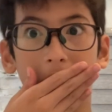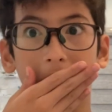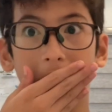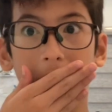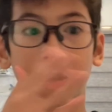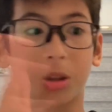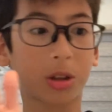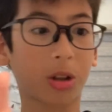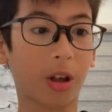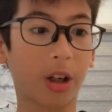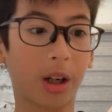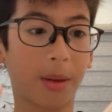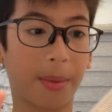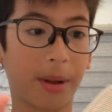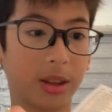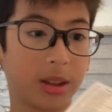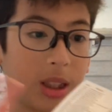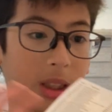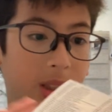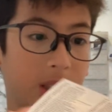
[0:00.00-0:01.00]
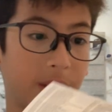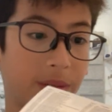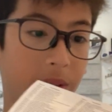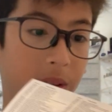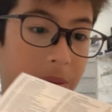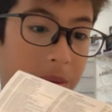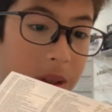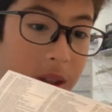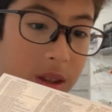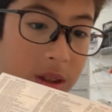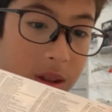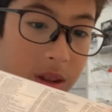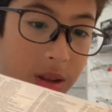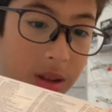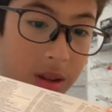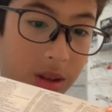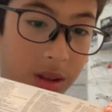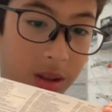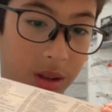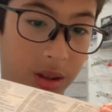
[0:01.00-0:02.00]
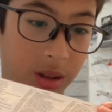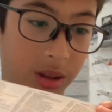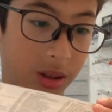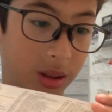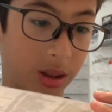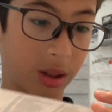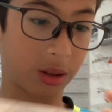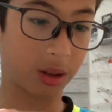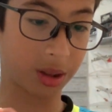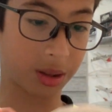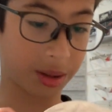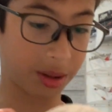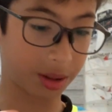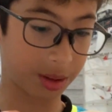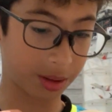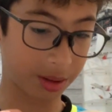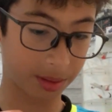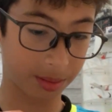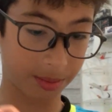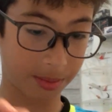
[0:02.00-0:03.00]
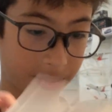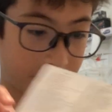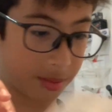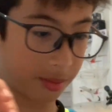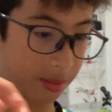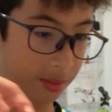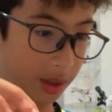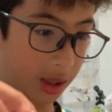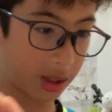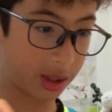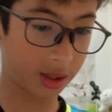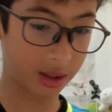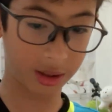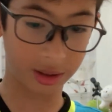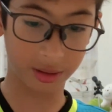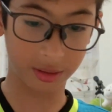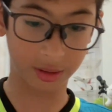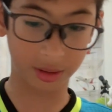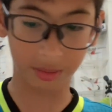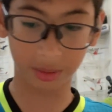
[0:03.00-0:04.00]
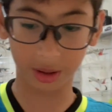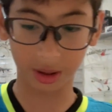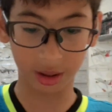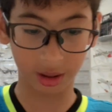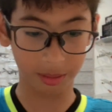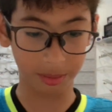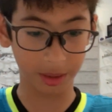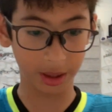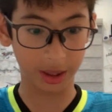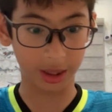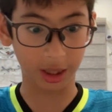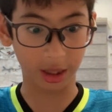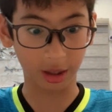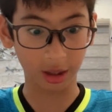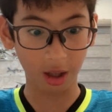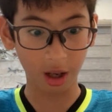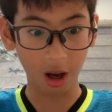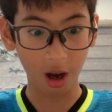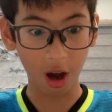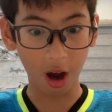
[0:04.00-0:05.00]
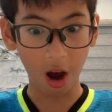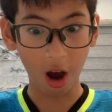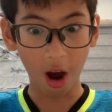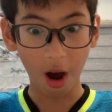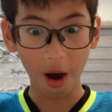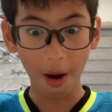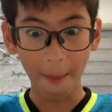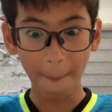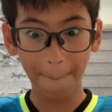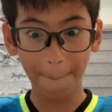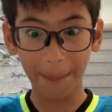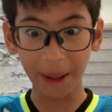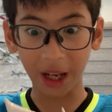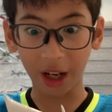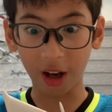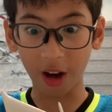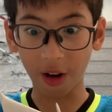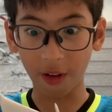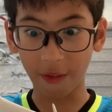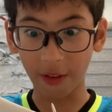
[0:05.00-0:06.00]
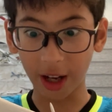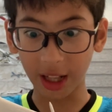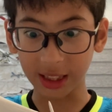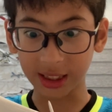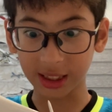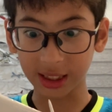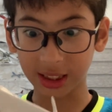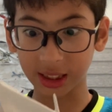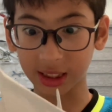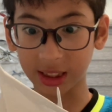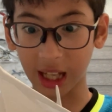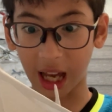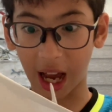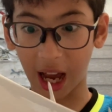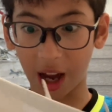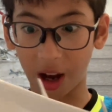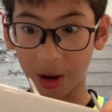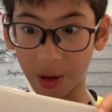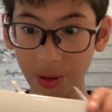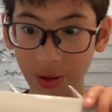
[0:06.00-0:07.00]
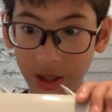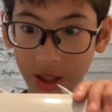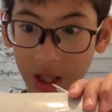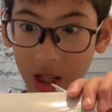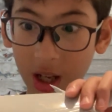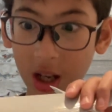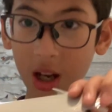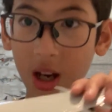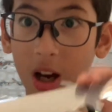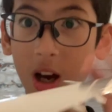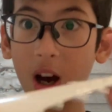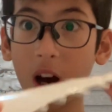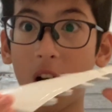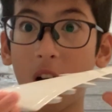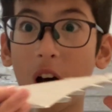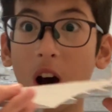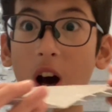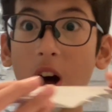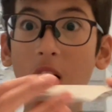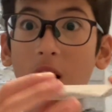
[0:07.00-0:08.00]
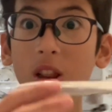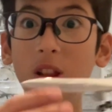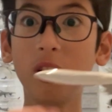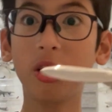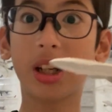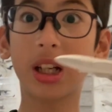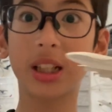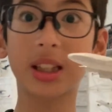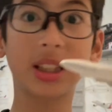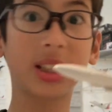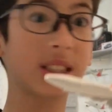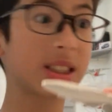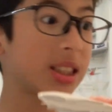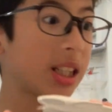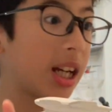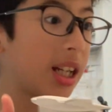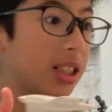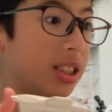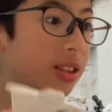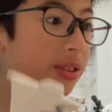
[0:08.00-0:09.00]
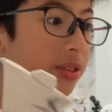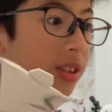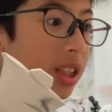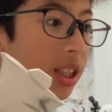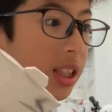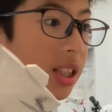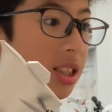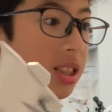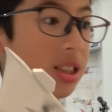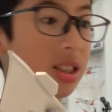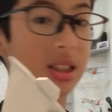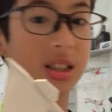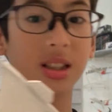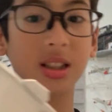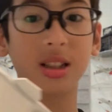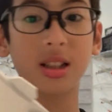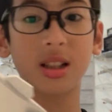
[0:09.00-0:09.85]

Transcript: Sorry about that, everyone. I didn't know it was gonna make that big of a sound. Look at the size of this.